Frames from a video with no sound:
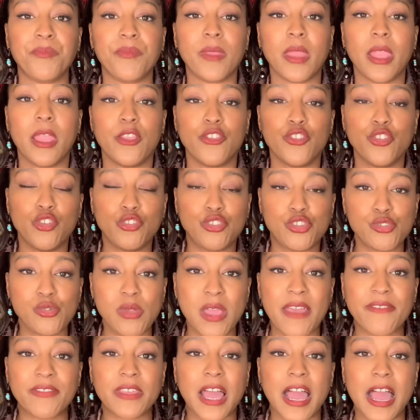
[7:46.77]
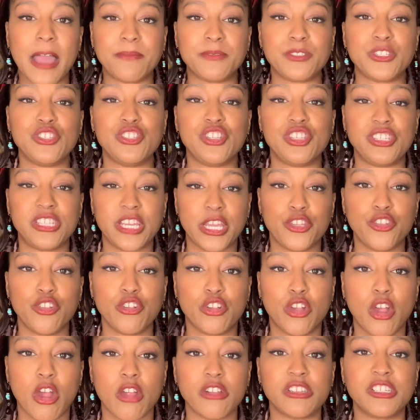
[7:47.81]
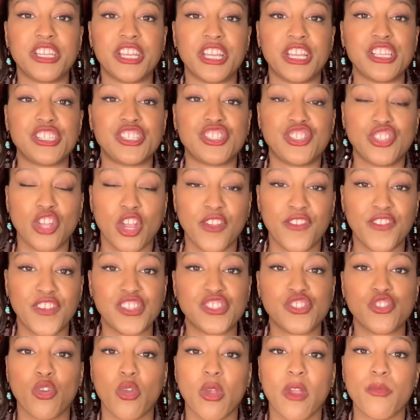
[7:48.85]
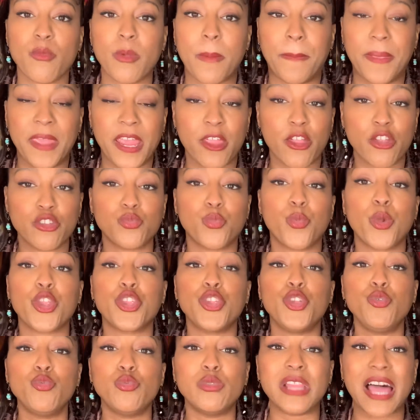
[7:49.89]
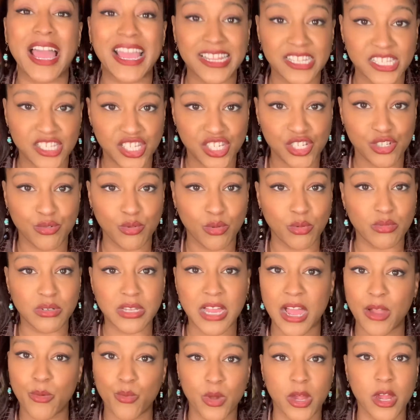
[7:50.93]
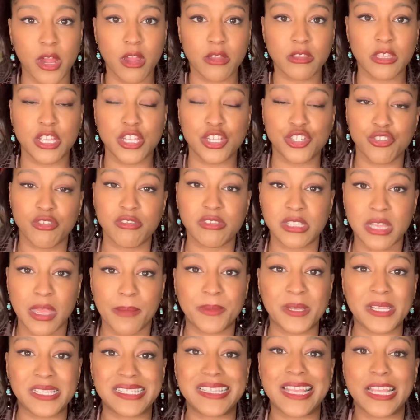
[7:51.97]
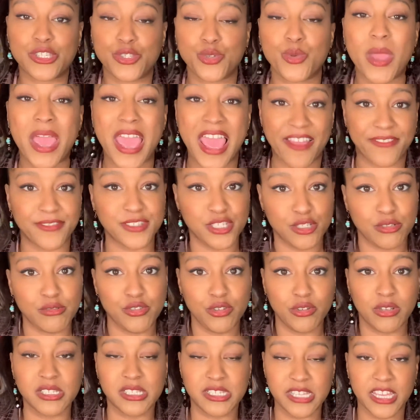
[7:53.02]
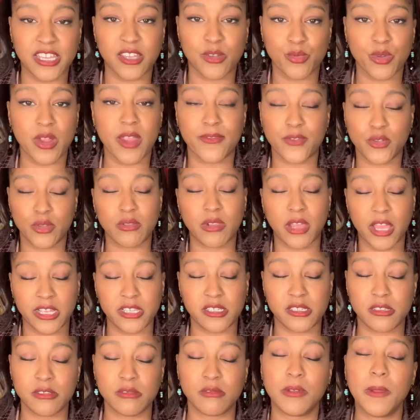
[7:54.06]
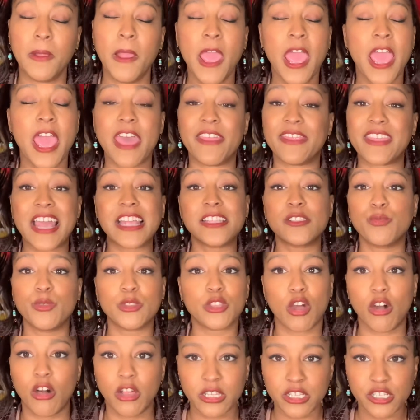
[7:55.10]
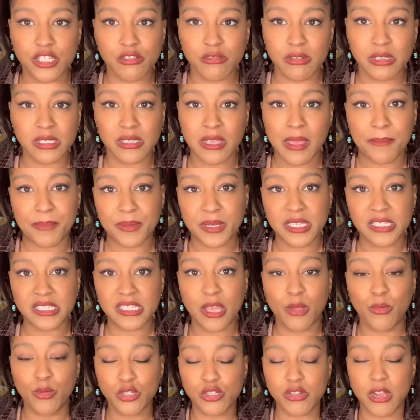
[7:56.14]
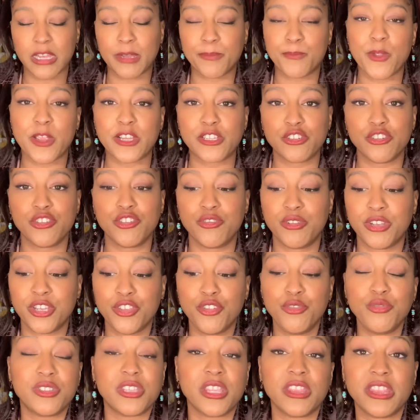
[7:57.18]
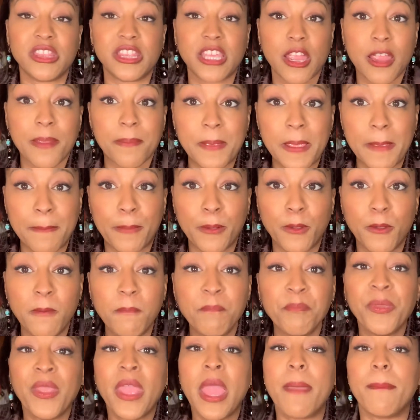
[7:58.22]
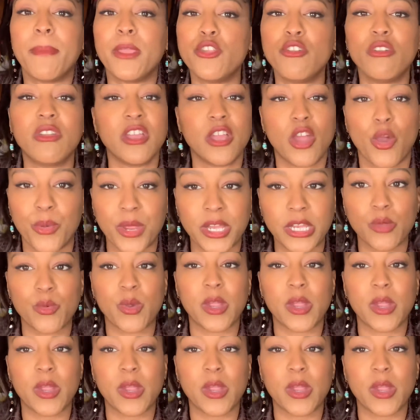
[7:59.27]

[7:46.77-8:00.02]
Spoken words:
you do have the option to take your car to get it serviced or repaired where you like to, not where the insurance company says you have to. You can take it wherever you like to. And that's with all insurance companies. They will try to pressure you into using their people, but you can go anywhere.